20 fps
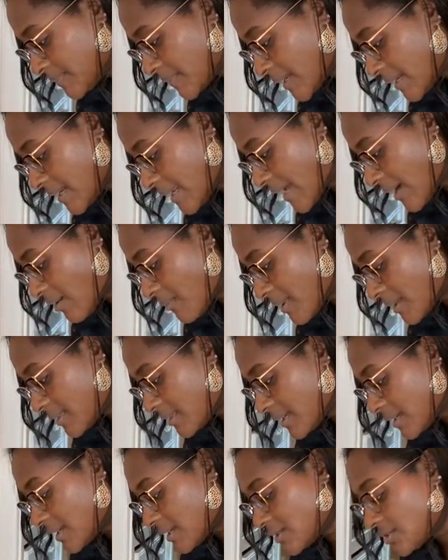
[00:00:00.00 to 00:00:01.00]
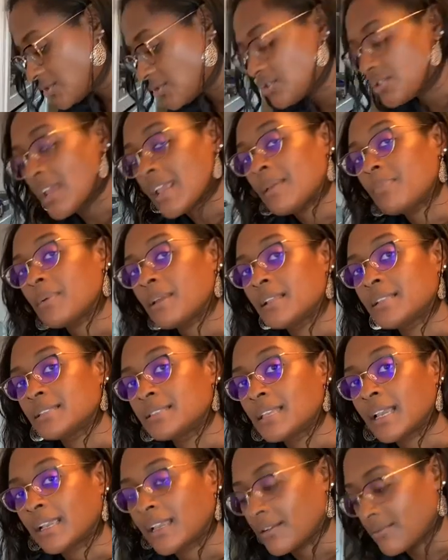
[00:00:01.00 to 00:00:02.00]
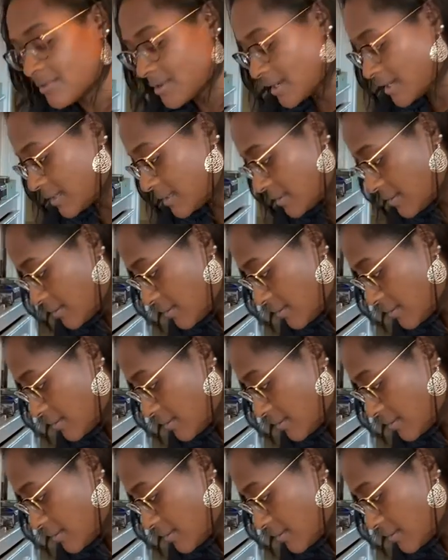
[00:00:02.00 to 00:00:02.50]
Now I'm at the shape and second rise.